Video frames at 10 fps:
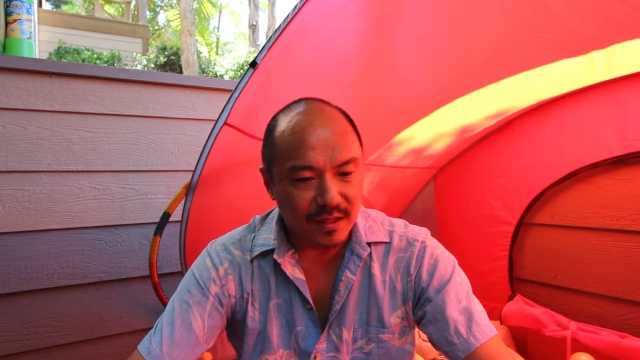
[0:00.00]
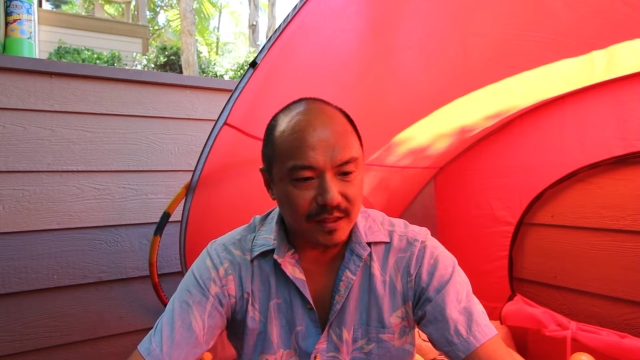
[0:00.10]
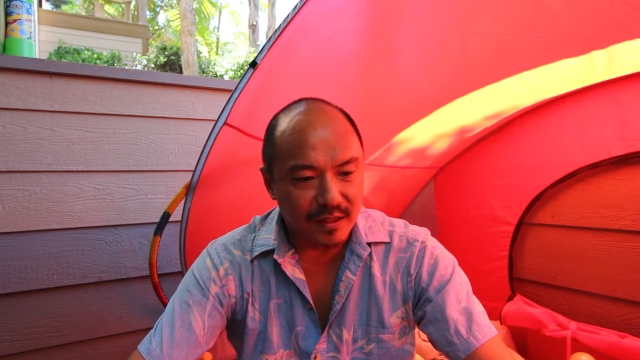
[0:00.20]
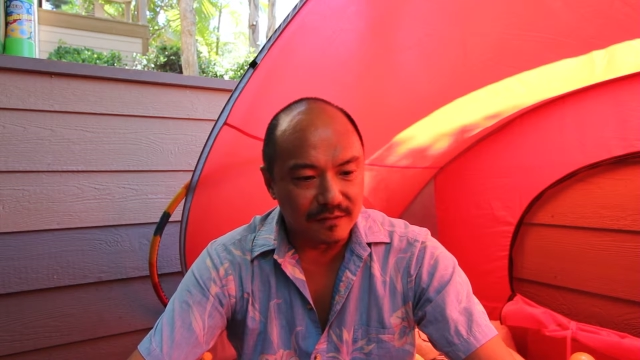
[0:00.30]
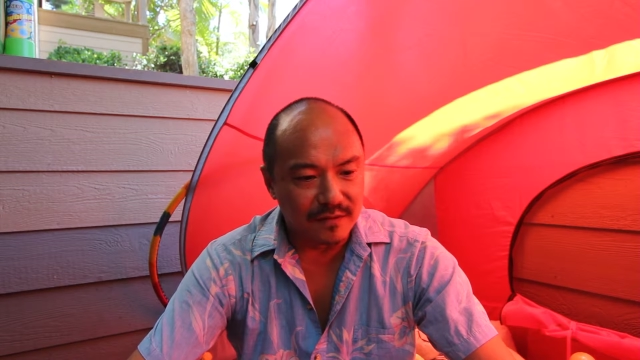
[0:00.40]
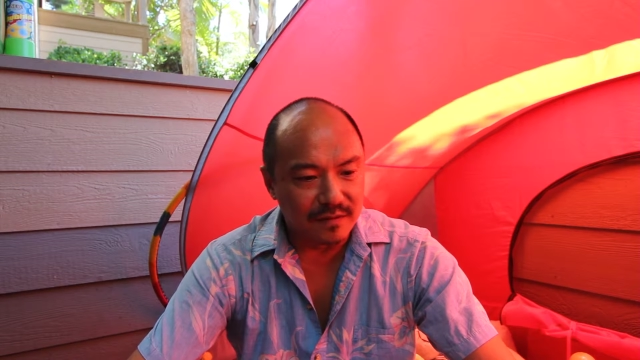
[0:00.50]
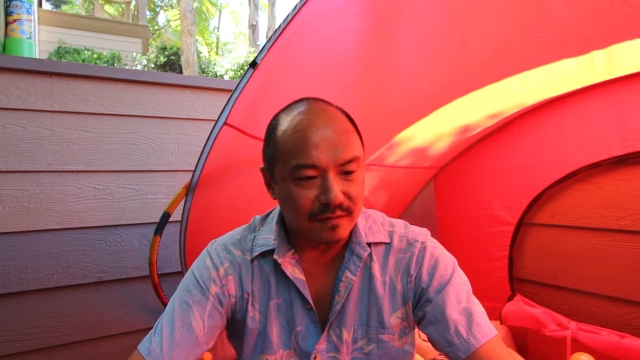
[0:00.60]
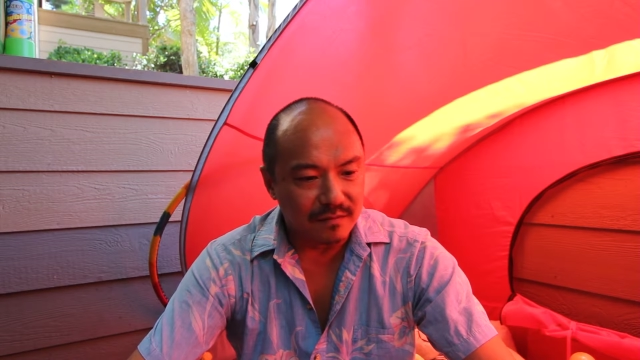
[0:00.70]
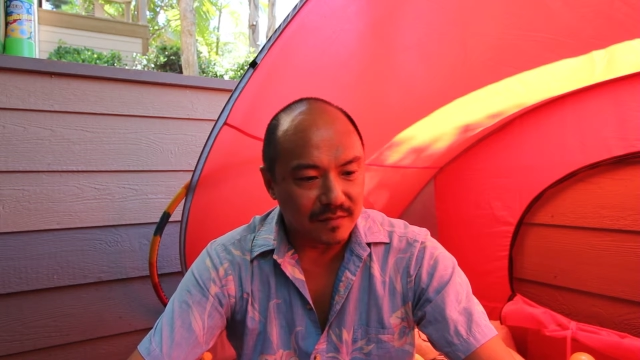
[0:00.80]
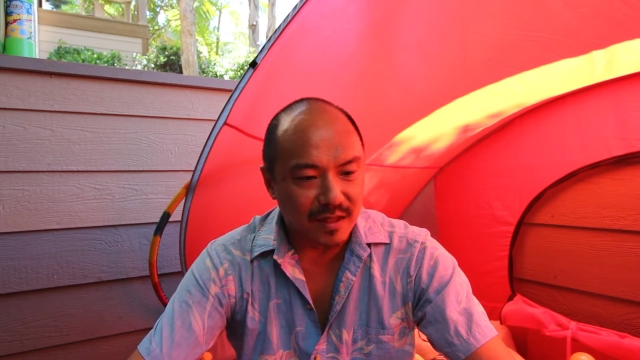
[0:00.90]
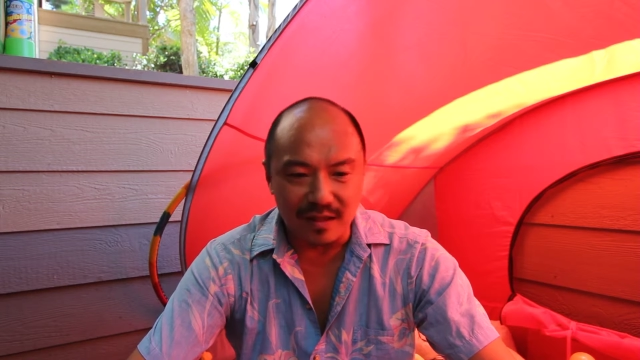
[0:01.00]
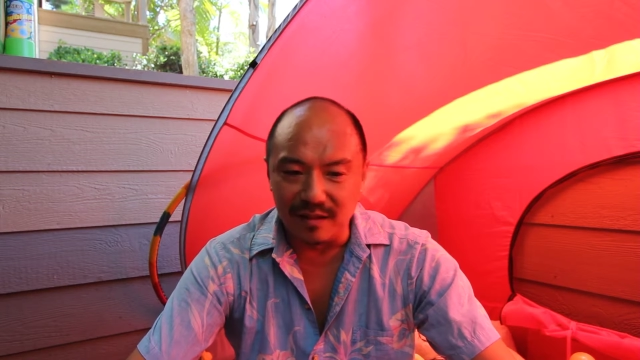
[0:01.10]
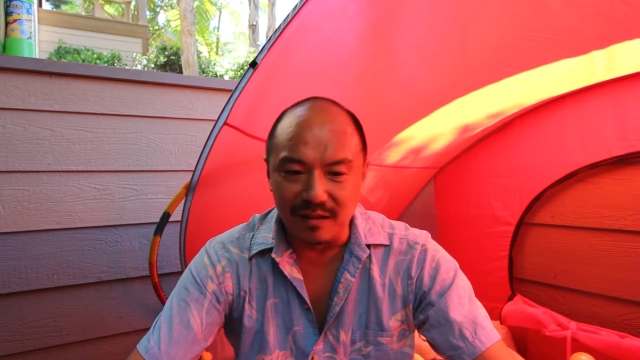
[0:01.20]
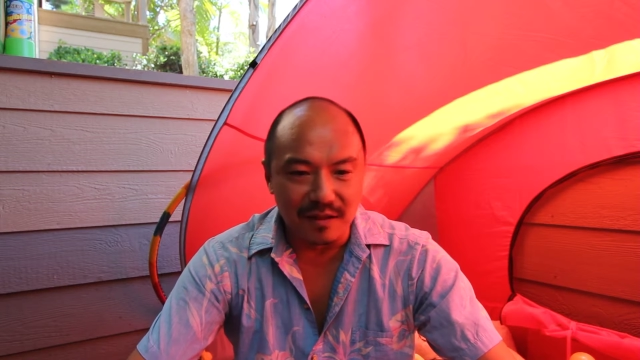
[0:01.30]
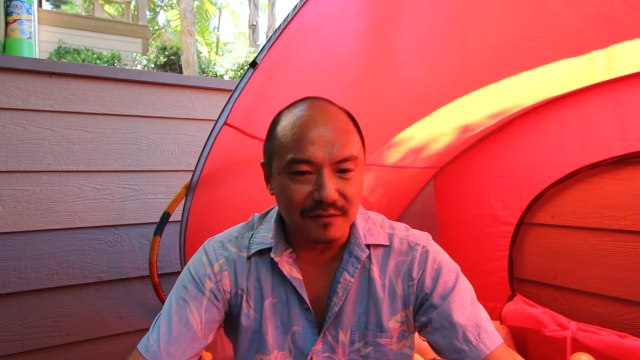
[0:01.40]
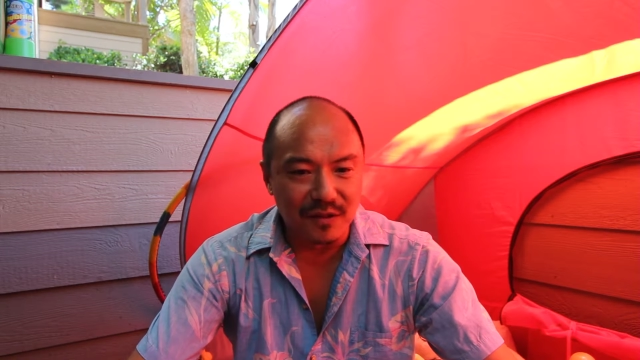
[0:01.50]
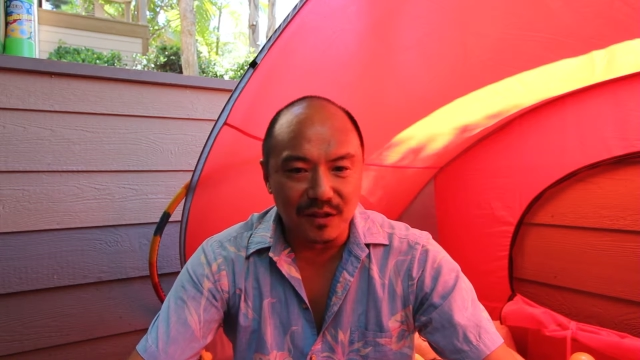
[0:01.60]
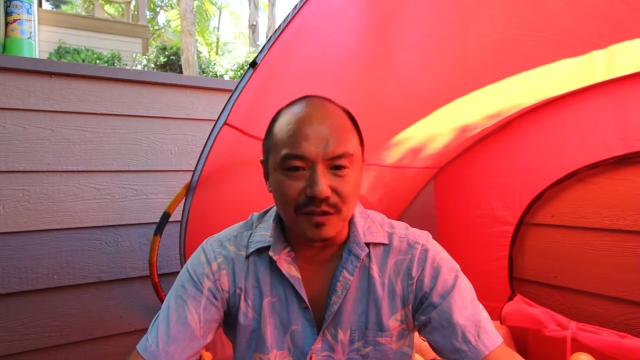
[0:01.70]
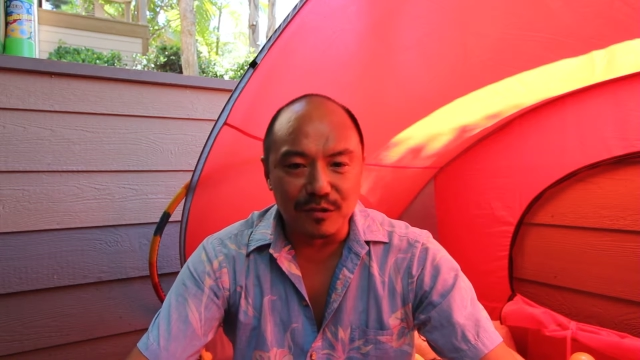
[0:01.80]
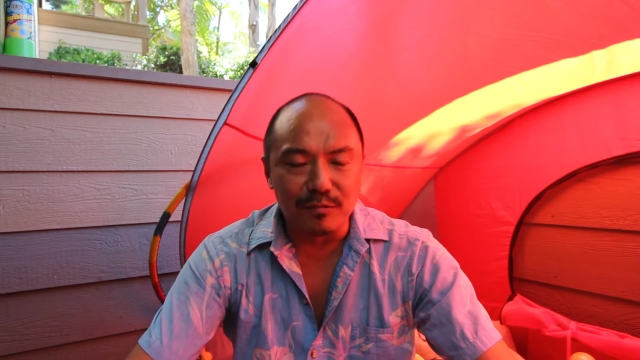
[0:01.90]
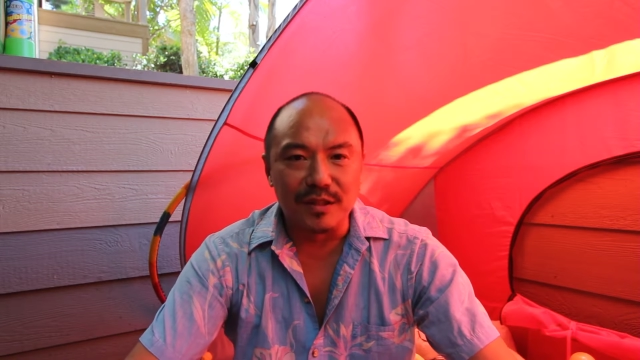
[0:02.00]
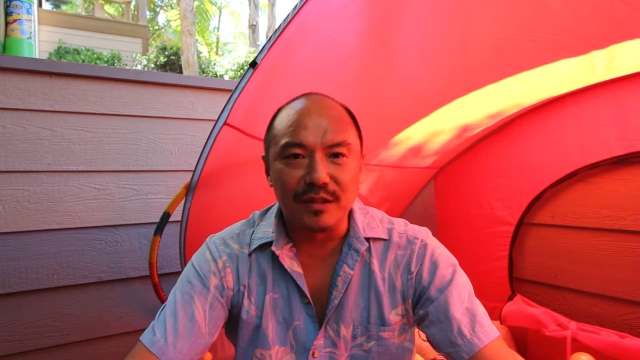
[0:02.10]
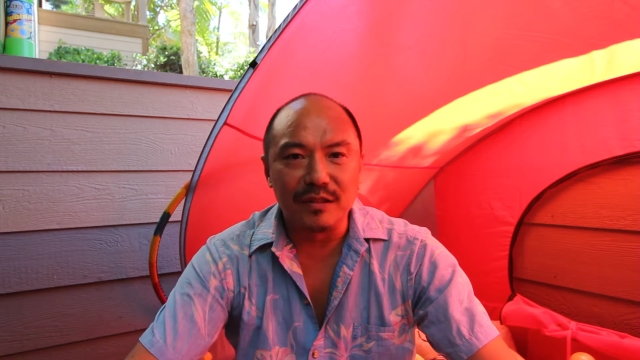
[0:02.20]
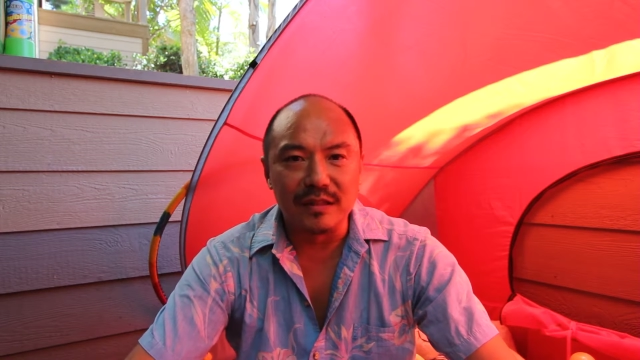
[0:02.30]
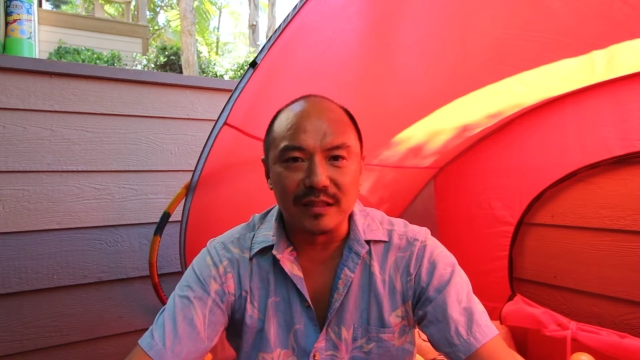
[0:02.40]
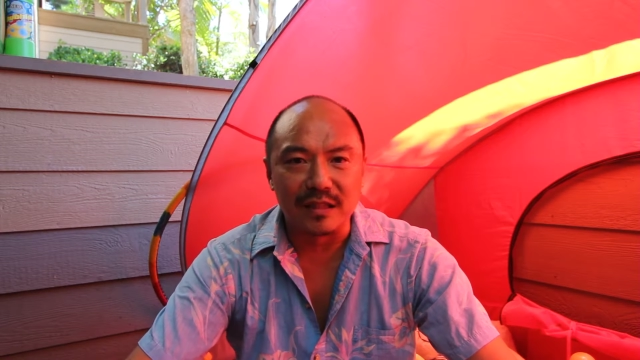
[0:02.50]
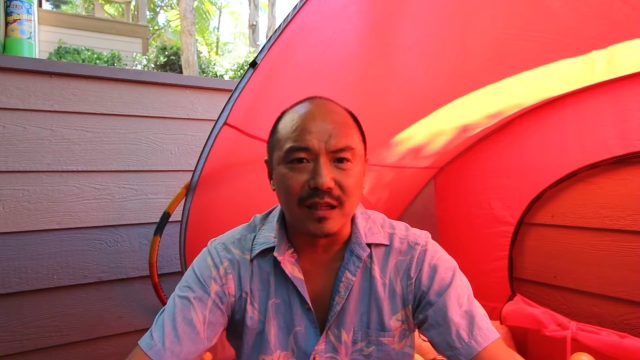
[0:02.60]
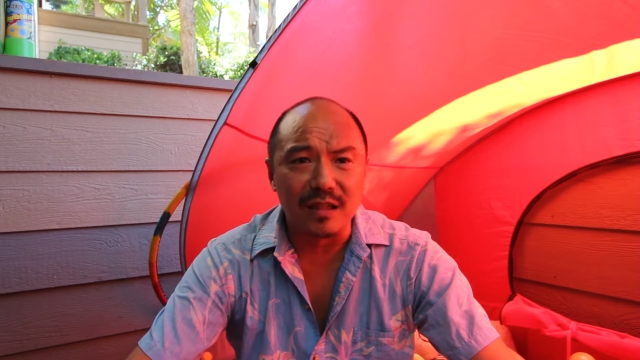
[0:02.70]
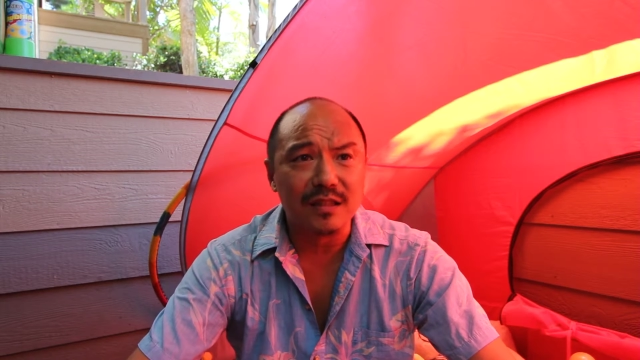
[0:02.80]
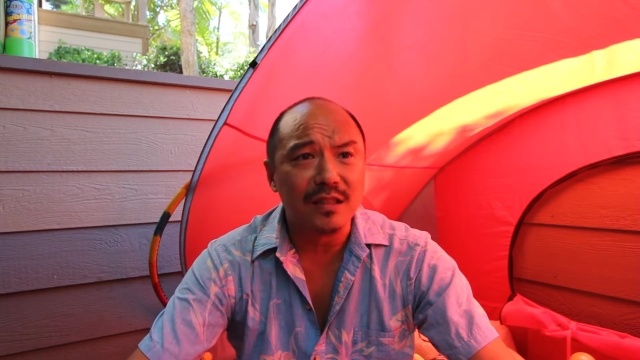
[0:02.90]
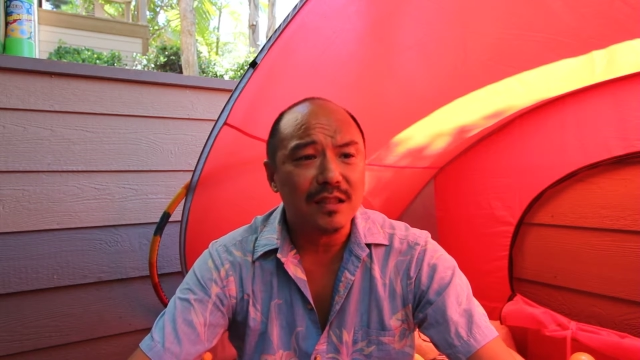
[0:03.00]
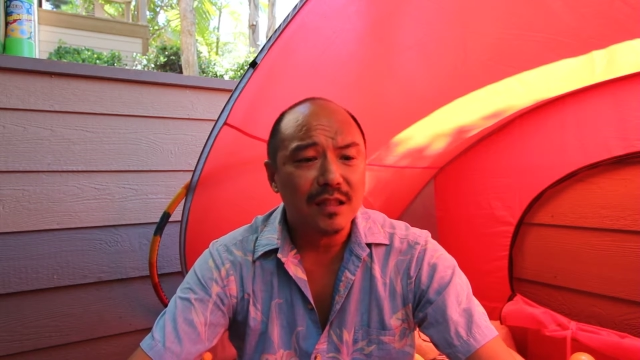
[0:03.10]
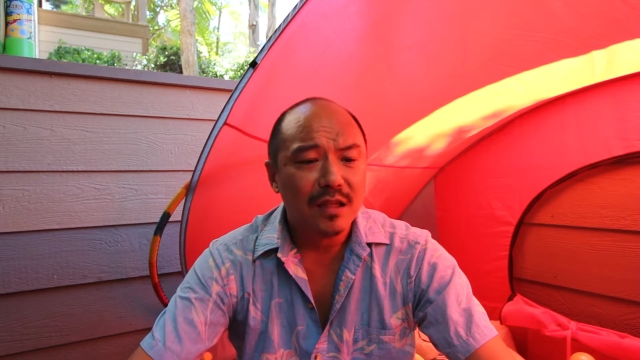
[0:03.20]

I've had a lifelong career in technology